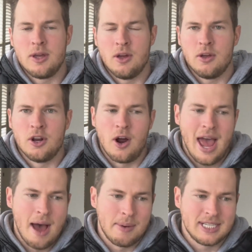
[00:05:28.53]
you, you know,
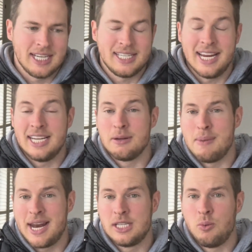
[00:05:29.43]
how much these needs are
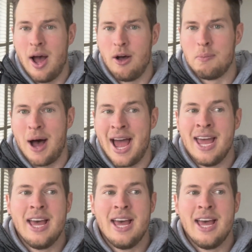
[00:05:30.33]
met as well by